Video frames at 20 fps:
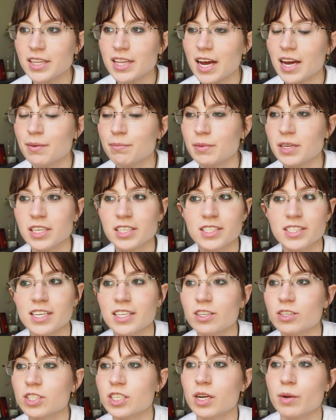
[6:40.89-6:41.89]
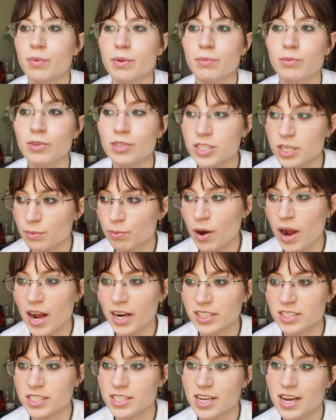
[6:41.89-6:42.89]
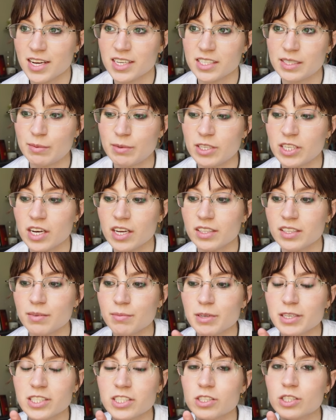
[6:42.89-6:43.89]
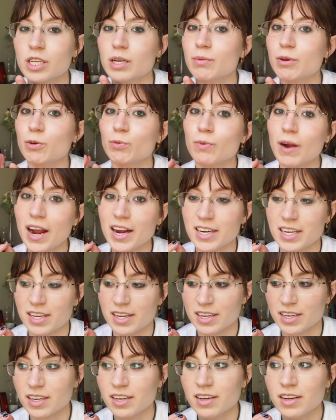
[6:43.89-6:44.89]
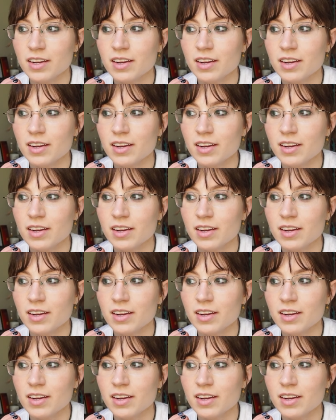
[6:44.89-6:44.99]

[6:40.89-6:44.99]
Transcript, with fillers: That means that there's going to be music practice that has to be done. That means there's going to be writing,